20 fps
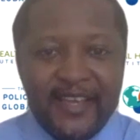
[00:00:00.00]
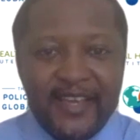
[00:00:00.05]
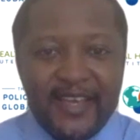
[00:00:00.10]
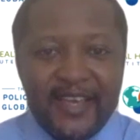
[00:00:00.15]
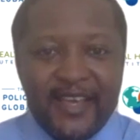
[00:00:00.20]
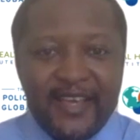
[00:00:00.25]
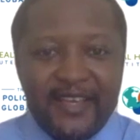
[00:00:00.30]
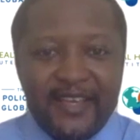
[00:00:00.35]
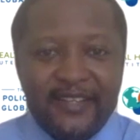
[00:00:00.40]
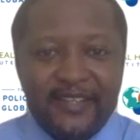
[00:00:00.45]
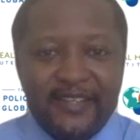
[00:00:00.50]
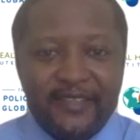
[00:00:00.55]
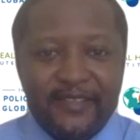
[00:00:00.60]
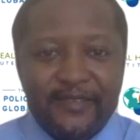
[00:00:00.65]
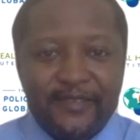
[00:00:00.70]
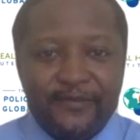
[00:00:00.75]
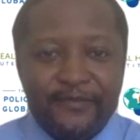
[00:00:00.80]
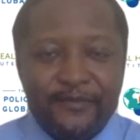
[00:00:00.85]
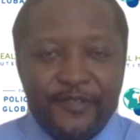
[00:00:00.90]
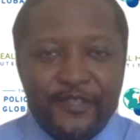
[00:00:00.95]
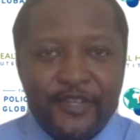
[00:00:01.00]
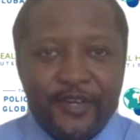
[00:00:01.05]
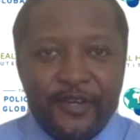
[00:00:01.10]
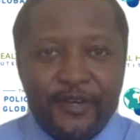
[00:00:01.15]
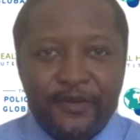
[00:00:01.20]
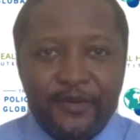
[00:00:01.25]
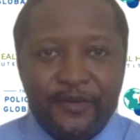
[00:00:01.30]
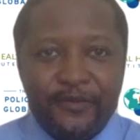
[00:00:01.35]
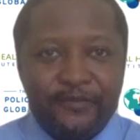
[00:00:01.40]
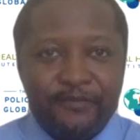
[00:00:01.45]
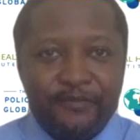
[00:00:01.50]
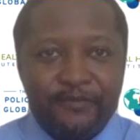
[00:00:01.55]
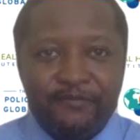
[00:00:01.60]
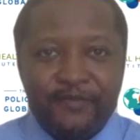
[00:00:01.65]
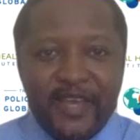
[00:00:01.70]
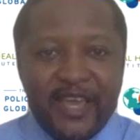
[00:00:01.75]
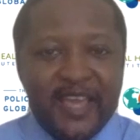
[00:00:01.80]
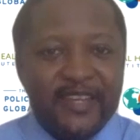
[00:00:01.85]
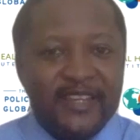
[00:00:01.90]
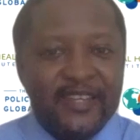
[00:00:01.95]
And so
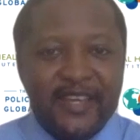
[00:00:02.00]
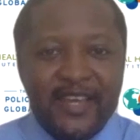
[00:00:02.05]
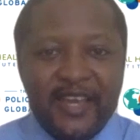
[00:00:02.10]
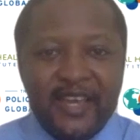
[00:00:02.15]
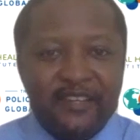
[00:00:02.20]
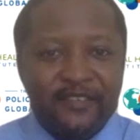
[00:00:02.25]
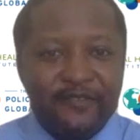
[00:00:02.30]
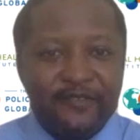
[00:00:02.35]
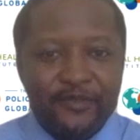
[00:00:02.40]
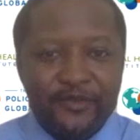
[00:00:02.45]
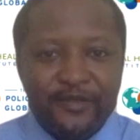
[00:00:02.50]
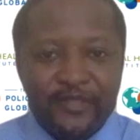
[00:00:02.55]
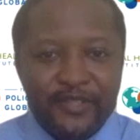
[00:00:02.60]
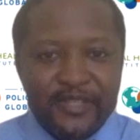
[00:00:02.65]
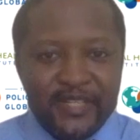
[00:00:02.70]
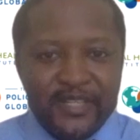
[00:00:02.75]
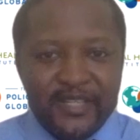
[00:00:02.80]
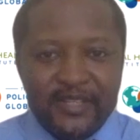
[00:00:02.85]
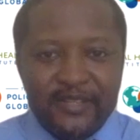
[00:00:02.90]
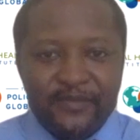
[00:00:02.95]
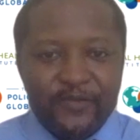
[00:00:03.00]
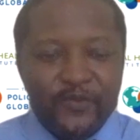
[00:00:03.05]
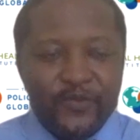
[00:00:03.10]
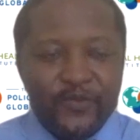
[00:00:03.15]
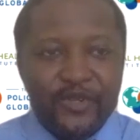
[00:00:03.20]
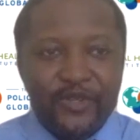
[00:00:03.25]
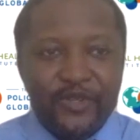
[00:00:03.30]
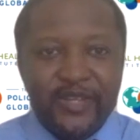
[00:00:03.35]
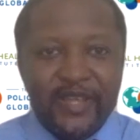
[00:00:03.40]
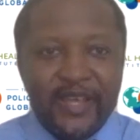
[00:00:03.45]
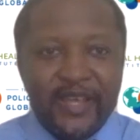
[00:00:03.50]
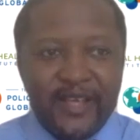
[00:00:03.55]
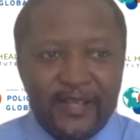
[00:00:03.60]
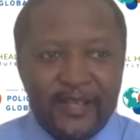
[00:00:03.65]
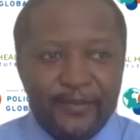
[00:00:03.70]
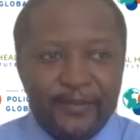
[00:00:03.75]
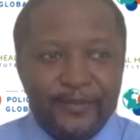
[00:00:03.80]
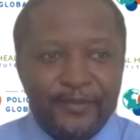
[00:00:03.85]
any kind of good deed will help.